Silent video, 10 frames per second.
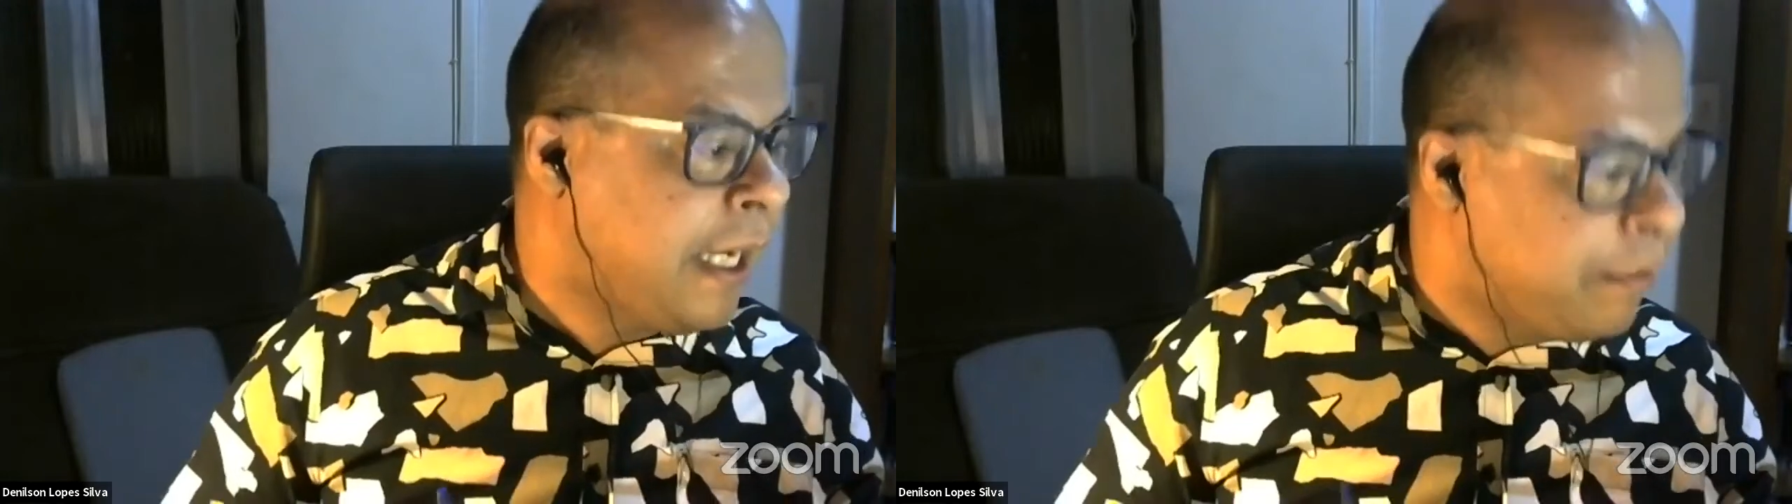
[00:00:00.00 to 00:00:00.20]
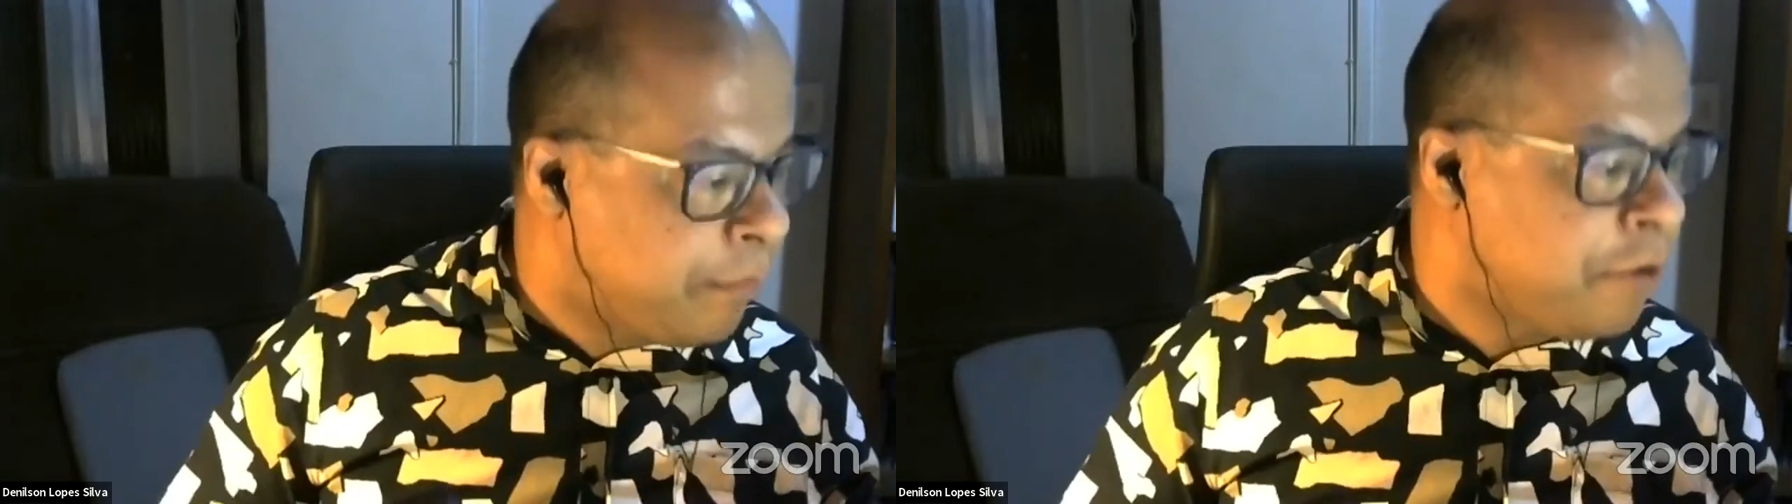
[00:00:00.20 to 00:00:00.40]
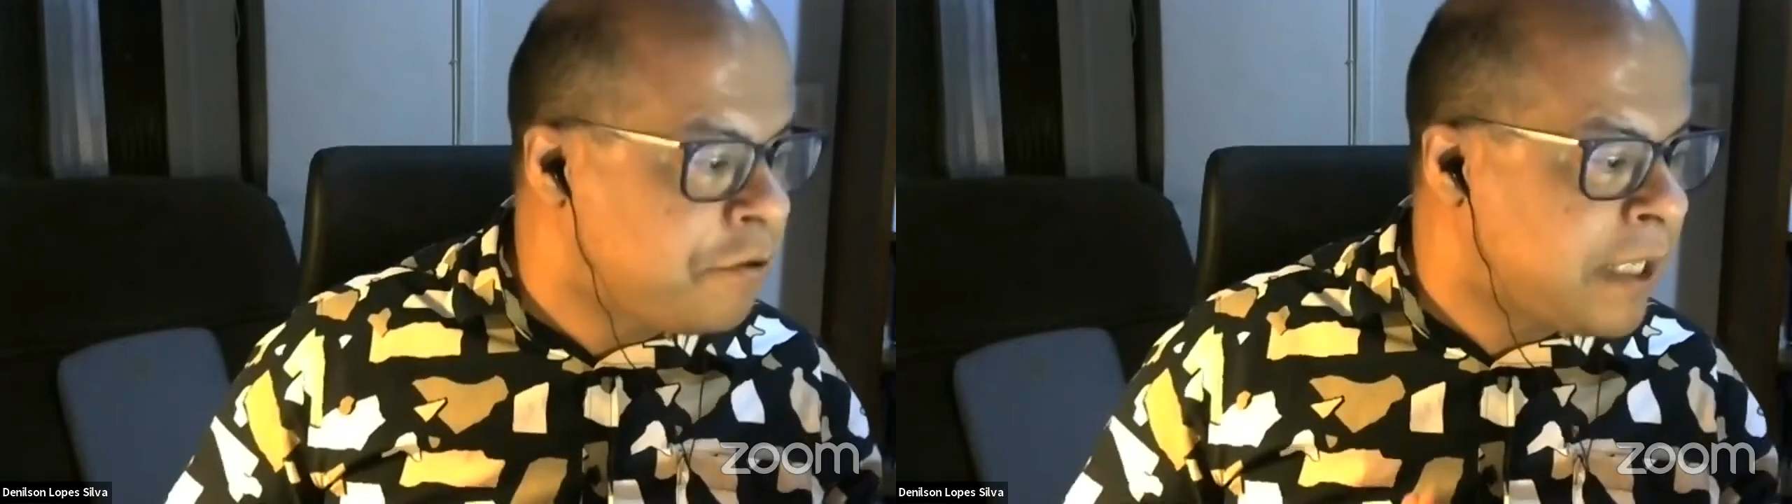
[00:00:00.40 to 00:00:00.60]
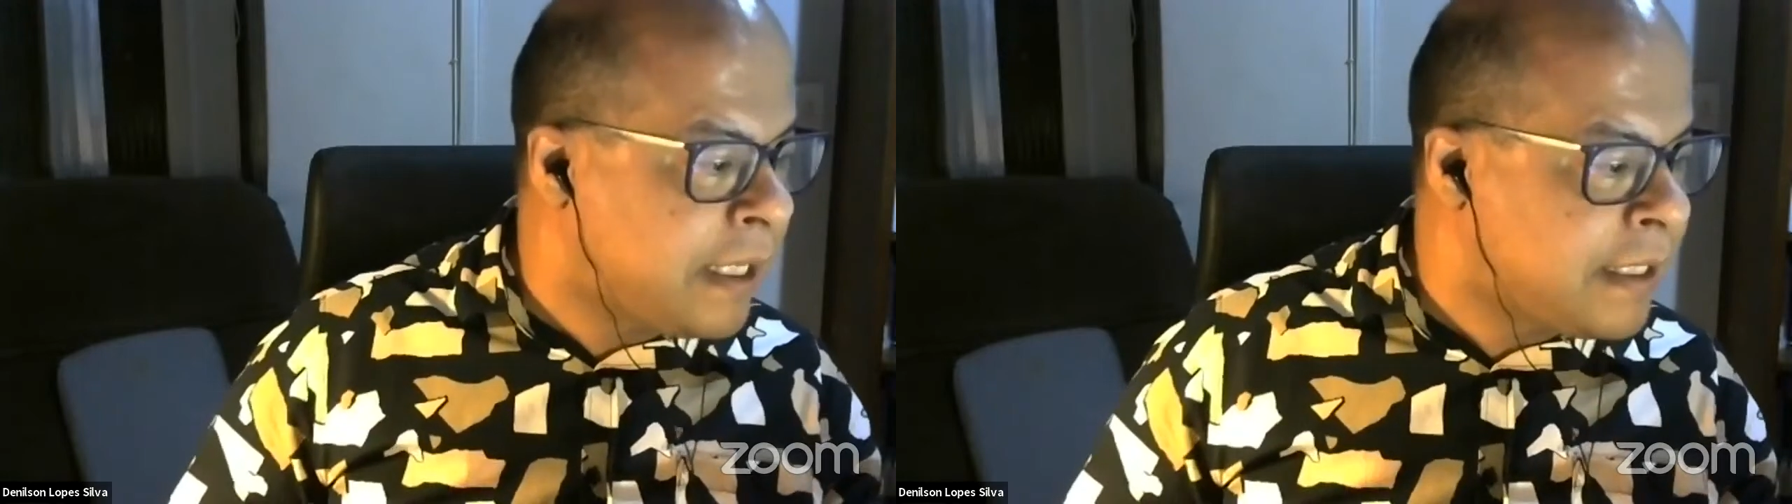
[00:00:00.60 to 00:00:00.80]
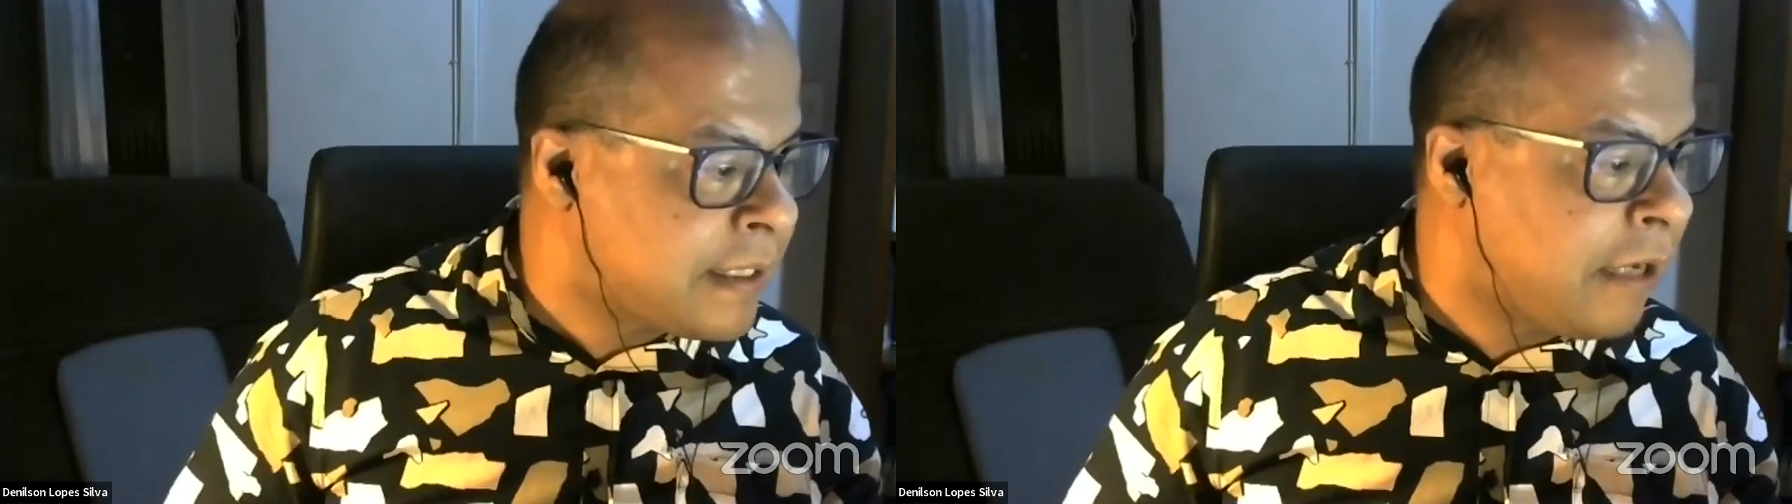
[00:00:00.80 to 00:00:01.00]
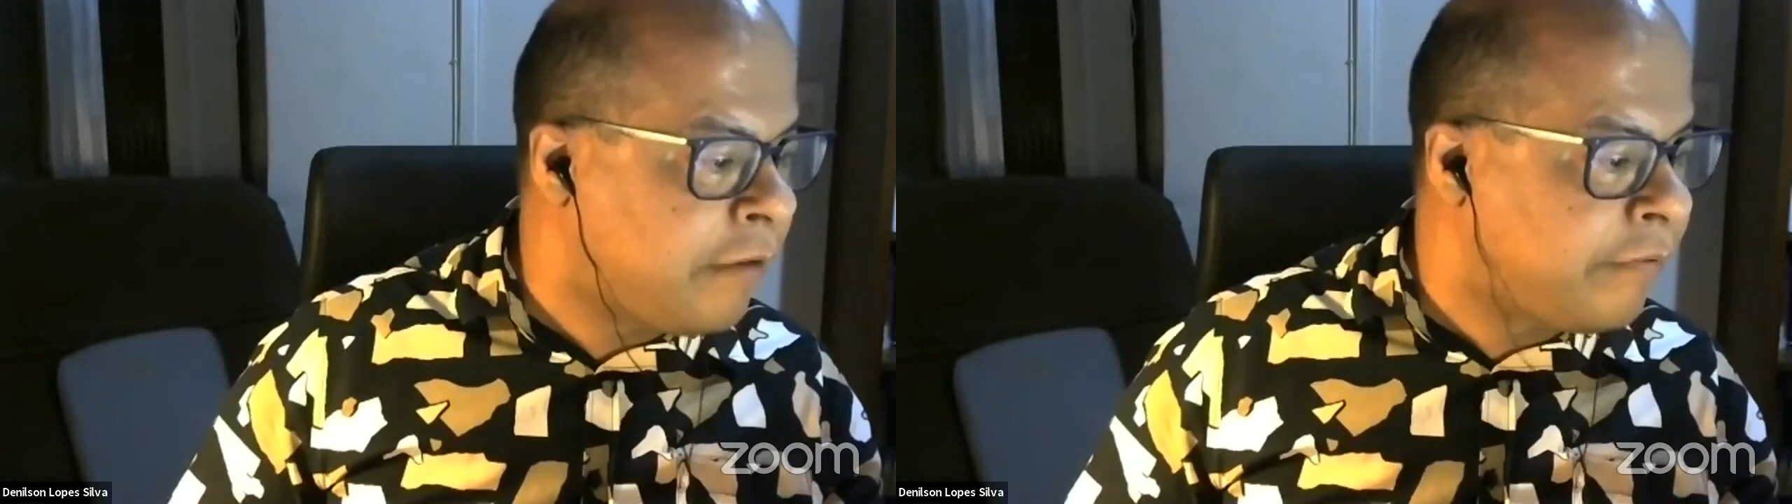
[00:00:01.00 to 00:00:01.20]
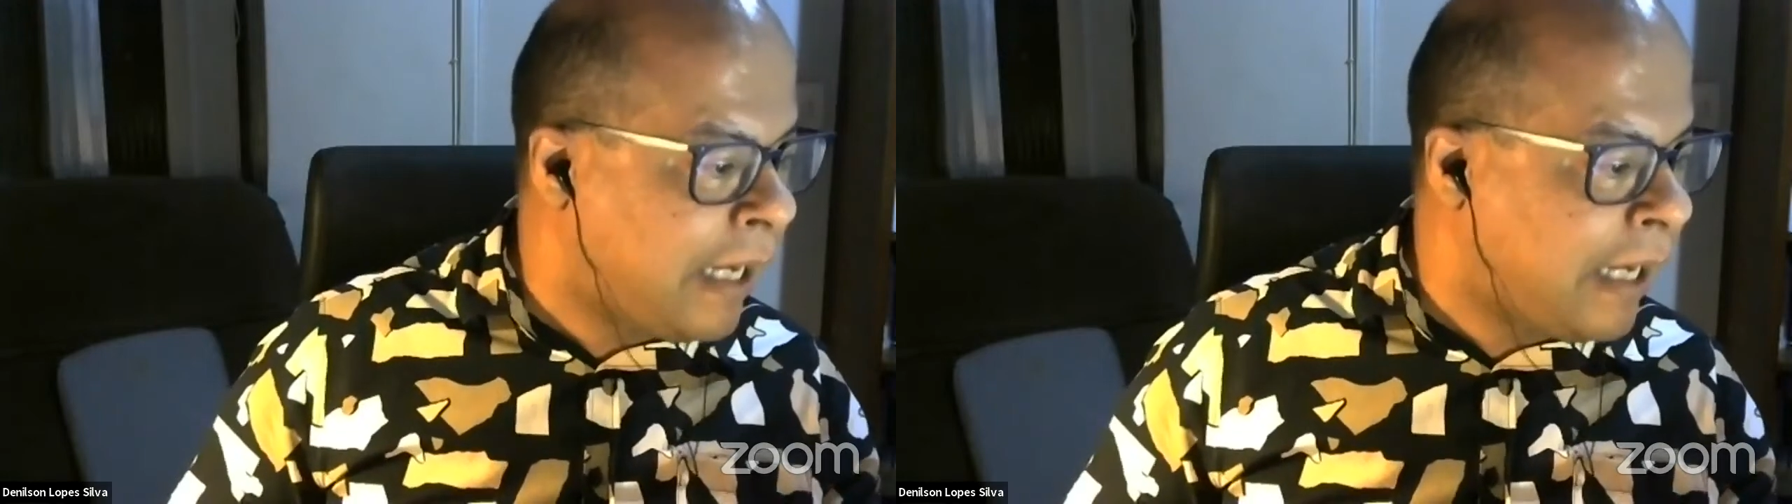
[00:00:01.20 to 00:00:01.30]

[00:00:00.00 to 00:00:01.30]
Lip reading: imposes himself